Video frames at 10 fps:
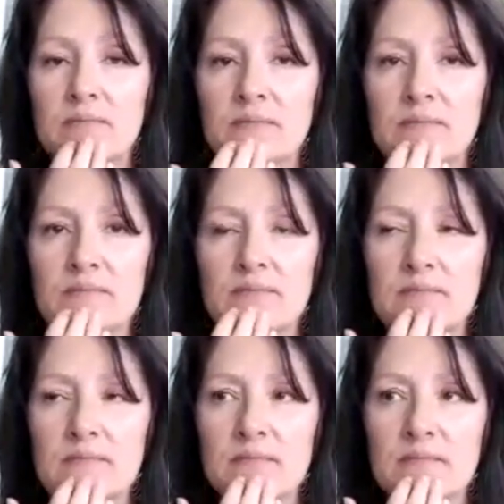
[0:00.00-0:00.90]

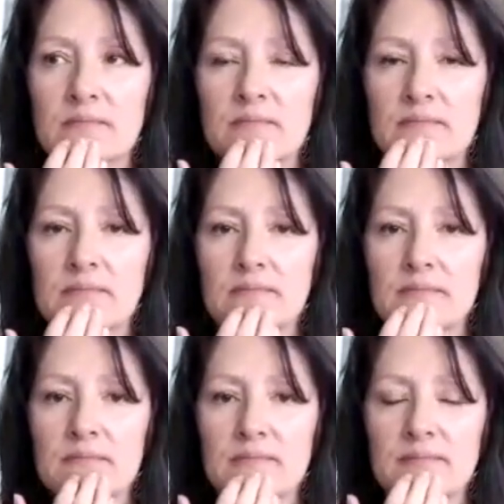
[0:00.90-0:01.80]

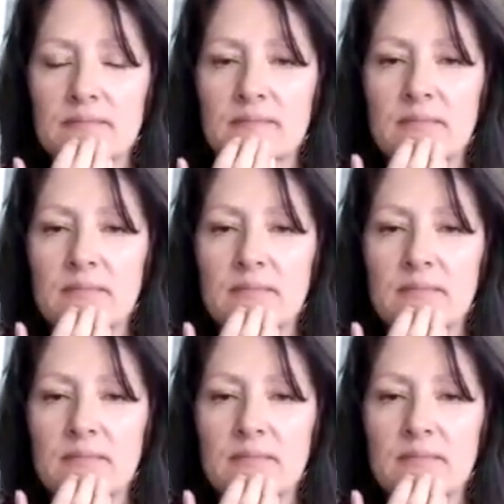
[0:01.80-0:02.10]
[no speech]